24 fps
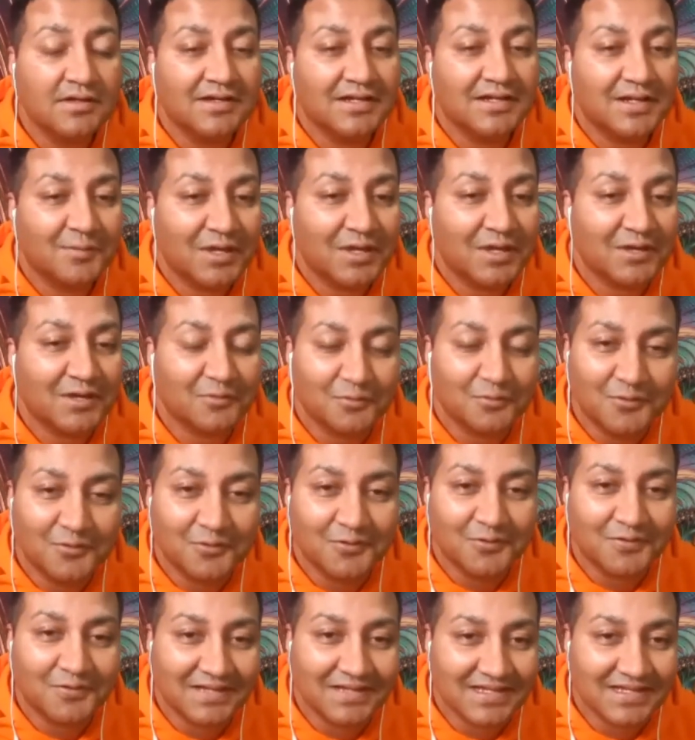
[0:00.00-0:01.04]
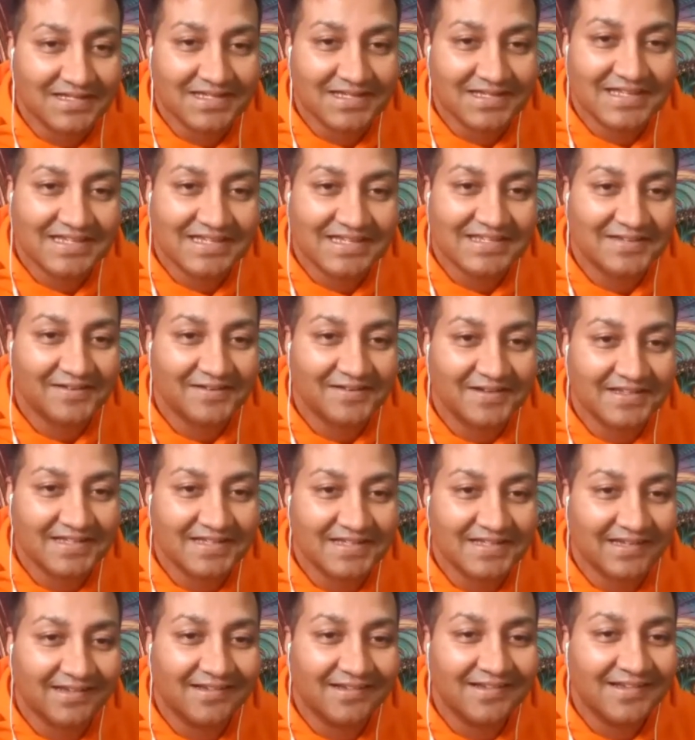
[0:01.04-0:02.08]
And I'm like, oh, this is exciting.